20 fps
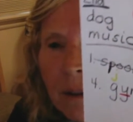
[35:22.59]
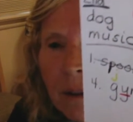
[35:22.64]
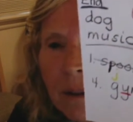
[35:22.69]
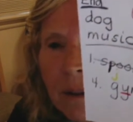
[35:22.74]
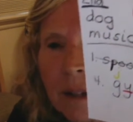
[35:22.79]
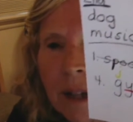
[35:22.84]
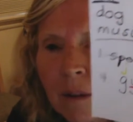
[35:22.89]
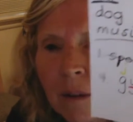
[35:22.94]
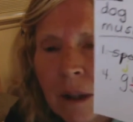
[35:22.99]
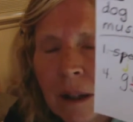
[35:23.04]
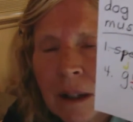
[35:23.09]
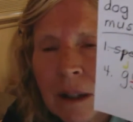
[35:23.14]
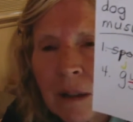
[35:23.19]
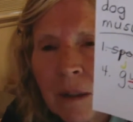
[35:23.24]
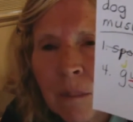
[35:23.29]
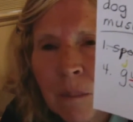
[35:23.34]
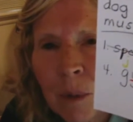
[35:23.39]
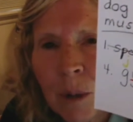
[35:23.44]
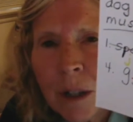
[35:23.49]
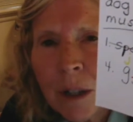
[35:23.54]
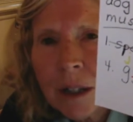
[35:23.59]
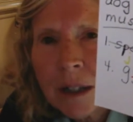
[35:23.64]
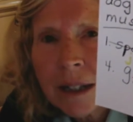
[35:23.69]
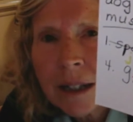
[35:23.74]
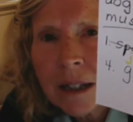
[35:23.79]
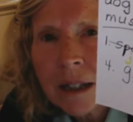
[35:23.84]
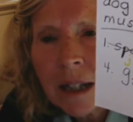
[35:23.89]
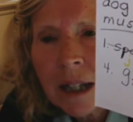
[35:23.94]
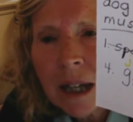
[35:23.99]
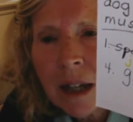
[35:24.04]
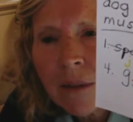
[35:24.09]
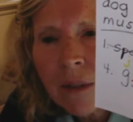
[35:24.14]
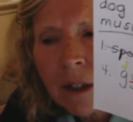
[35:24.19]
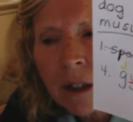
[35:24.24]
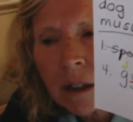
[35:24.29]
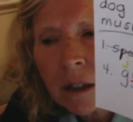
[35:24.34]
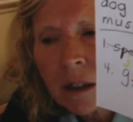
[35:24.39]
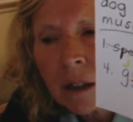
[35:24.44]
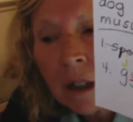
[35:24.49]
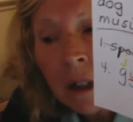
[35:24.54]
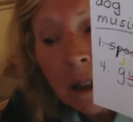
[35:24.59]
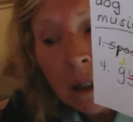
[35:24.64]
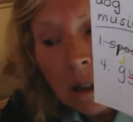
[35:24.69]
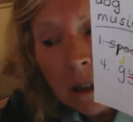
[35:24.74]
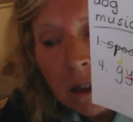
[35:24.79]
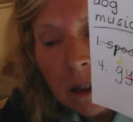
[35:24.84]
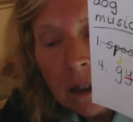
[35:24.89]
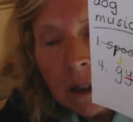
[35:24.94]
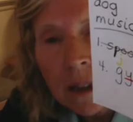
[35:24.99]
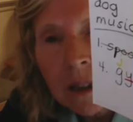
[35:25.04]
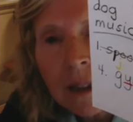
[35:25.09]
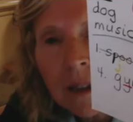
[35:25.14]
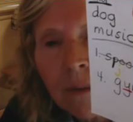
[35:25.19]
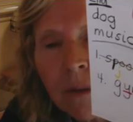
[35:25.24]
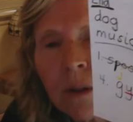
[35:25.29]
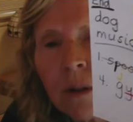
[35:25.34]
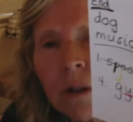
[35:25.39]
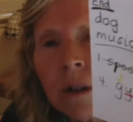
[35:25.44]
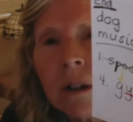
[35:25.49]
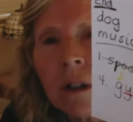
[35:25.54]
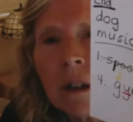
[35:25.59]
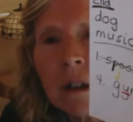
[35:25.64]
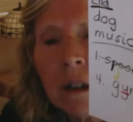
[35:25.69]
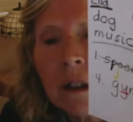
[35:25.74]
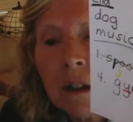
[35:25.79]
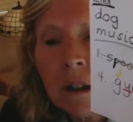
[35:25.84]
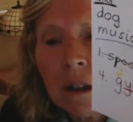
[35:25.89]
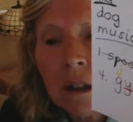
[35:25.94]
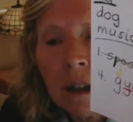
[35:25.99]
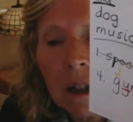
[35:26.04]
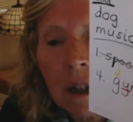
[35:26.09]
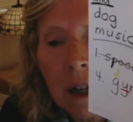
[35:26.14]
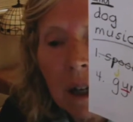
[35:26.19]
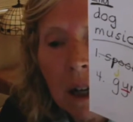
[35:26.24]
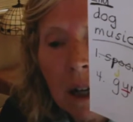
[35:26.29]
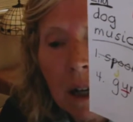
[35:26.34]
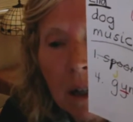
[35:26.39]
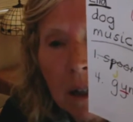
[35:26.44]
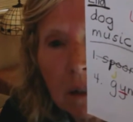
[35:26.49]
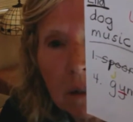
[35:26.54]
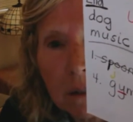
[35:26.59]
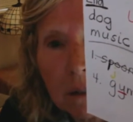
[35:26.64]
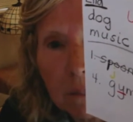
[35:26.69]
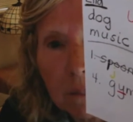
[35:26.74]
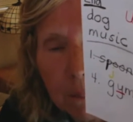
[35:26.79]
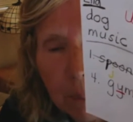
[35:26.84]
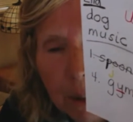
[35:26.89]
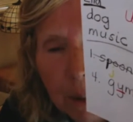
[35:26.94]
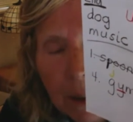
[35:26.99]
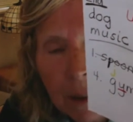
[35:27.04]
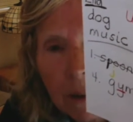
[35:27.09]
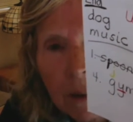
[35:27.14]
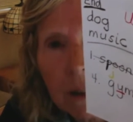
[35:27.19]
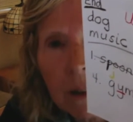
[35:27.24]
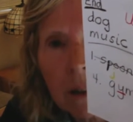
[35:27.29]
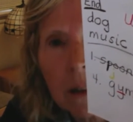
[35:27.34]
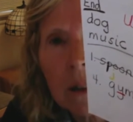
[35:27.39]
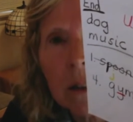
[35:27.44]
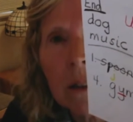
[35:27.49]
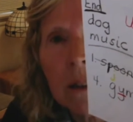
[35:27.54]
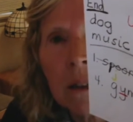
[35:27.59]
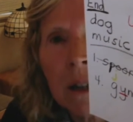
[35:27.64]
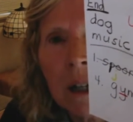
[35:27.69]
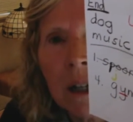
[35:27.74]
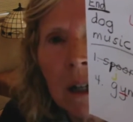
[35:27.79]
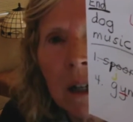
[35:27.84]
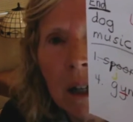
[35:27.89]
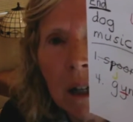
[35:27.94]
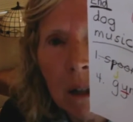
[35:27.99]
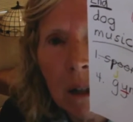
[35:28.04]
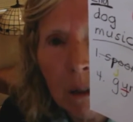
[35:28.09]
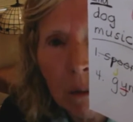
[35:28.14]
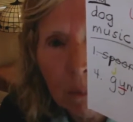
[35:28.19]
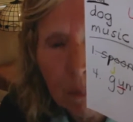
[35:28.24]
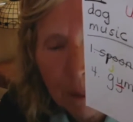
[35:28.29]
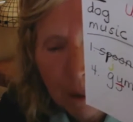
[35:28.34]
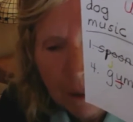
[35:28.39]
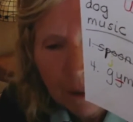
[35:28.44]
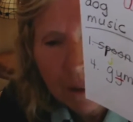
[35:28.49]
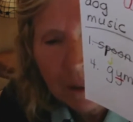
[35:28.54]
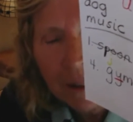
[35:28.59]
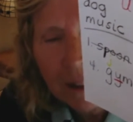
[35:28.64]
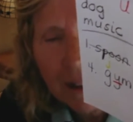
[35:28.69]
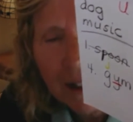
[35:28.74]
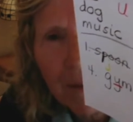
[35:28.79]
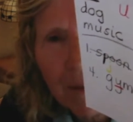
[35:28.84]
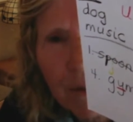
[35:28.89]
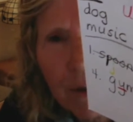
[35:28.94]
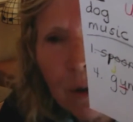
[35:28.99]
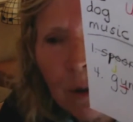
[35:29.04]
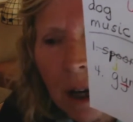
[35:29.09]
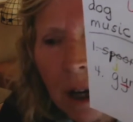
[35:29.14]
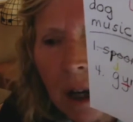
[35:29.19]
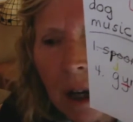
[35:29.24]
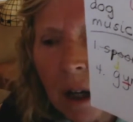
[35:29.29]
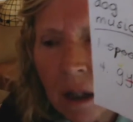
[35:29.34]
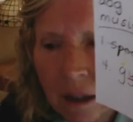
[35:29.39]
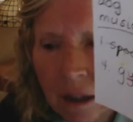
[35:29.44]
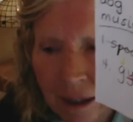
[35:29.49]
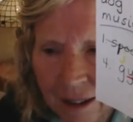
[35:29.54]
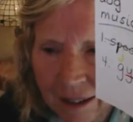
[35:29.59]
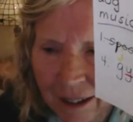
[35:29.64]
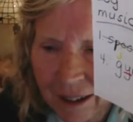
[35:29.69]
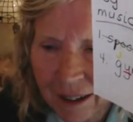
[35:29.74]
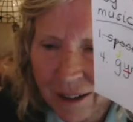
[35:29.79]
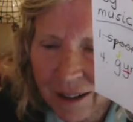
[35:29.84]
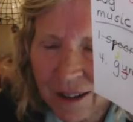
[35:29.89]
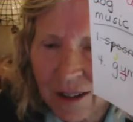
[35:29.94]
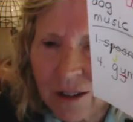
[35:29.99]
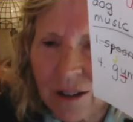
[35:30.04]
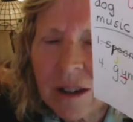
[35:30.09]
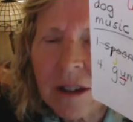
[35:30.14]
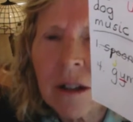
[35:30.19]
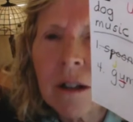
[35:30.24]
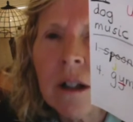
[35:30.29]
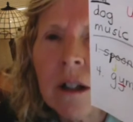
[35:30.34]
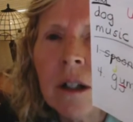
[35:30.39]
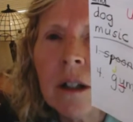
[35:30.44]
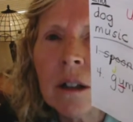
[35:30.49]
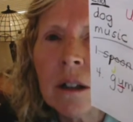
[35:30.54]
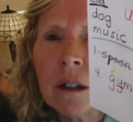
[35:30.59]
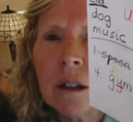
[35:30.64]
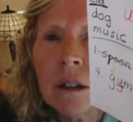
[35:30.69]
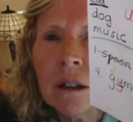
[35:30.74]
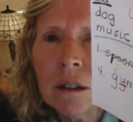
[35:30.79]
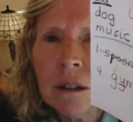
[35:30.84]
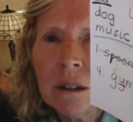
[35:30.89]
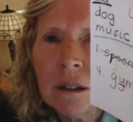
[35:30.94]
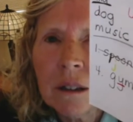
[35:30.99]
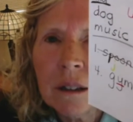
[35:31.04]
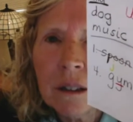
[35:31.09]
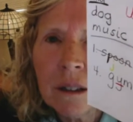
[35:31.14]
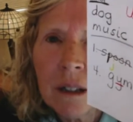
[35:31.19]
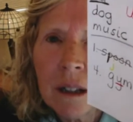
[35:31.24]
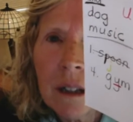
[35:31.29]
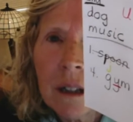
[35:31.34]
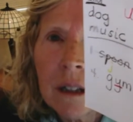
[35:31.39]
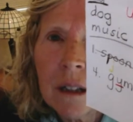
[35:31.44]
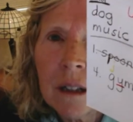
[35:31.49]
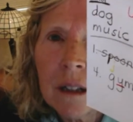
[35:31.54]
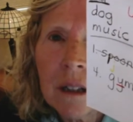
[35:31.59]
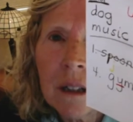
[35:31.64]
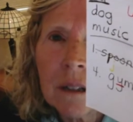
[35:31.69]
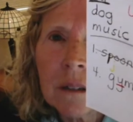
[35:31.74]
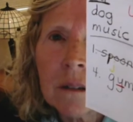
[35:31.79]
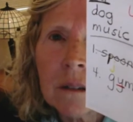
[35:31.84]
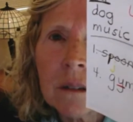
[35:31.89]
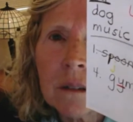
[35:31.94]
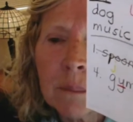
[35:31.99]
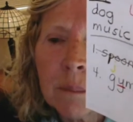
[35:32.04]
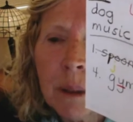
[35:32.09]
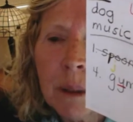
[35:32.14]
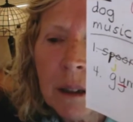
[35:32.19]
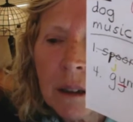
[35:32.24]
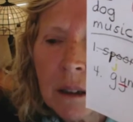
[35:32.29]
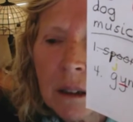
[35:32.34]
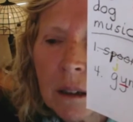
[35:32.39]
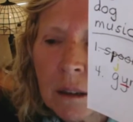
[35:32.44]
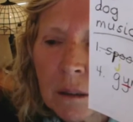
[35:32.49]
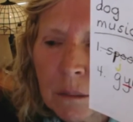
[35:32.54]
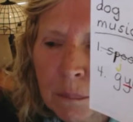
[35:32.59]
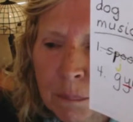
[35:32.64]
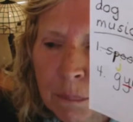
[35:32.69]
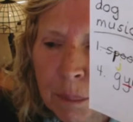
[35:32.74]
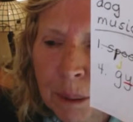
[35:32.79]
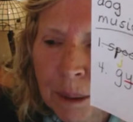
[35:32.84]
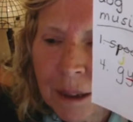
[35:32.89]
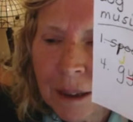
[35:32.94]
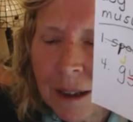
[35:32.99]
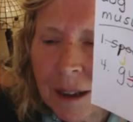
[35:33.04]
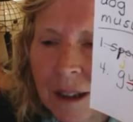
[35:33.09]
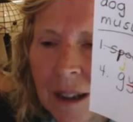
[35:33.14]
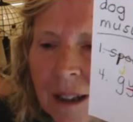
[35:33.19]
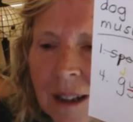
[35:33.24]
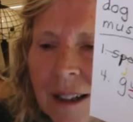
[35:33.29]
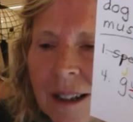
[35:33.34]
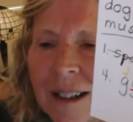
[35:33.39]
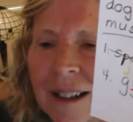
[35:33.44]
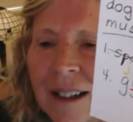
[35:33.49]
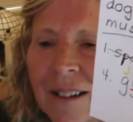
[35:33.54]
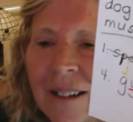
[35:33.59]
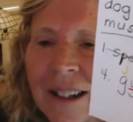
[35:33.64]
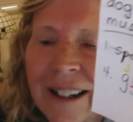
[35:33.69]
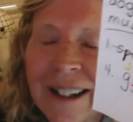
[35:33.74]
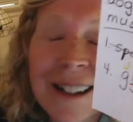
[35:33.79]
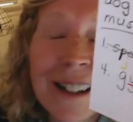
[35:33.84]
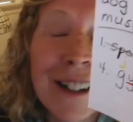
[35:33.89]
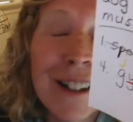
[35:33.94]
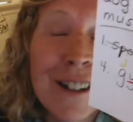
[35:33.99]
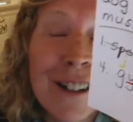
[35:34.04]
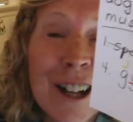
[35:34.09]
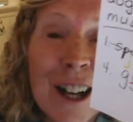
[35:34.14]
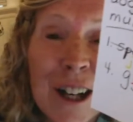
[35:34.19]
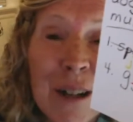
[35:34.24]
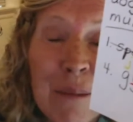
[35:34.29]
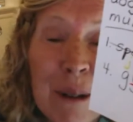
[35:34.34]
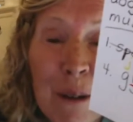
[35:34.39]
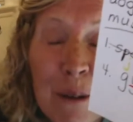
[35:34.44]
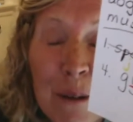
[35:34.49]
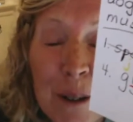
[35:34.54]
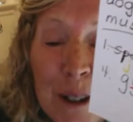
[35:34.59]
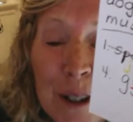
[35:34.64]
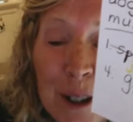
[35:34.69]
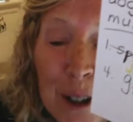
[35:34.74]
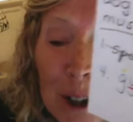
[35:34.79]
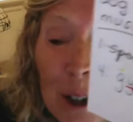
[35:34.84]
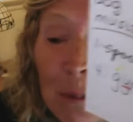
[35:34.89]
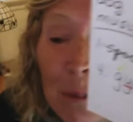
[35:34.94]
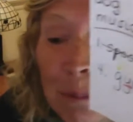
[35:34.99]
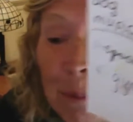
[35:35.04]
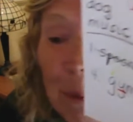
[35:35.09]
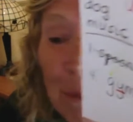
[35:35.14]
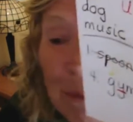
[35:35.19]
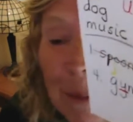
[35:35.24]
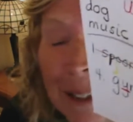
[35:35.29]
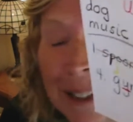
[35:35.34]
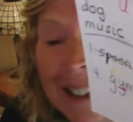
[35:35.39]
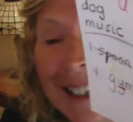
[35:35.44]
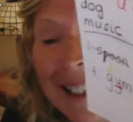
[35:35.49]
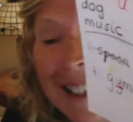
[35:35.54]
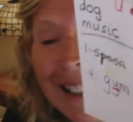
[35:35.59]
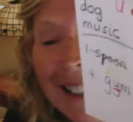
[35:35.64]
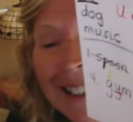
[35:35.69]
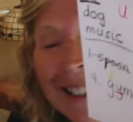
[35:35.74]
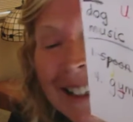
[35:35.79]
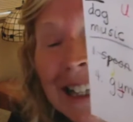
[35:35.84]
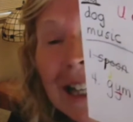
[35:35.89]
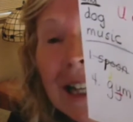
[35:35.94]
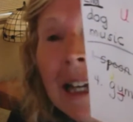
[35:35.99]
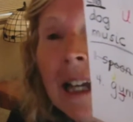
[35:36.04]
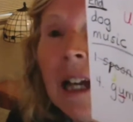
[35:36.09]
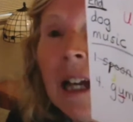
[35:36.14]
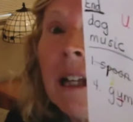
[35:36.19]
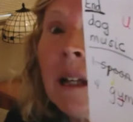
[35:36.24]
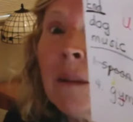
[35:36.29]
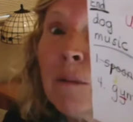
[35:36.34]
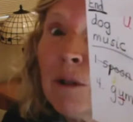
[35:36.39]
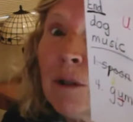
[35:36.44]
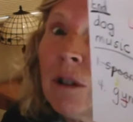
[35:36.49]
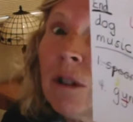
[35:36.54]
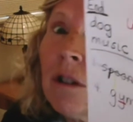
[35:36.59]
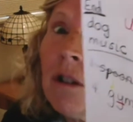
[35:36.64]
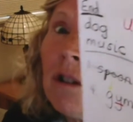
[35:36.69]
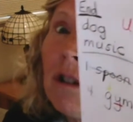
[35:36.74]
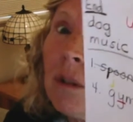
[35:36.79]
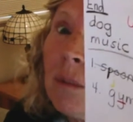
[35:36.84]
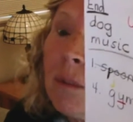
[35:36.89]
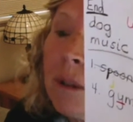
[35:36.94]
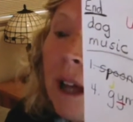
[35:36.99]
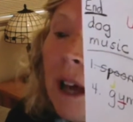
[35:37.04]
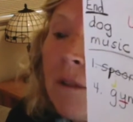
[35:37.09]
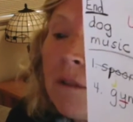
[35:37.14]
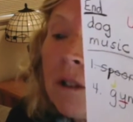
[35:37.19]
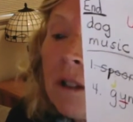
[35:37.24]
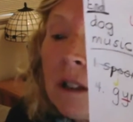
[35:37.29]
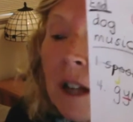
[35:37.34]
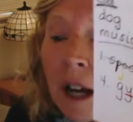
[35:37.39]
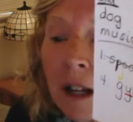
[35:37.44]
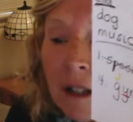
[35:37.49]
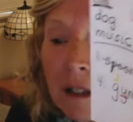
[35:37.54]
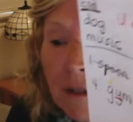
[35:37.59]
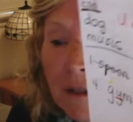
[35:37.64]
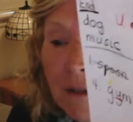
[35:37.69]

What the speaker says: that it's important not to have a G, because if you go G, oop, you're going to go G, oop. You're going to have two O's in there. So just a G, oop, gulp. All right, and then talk about what does gulp mean. And I'm sure your children will have lots of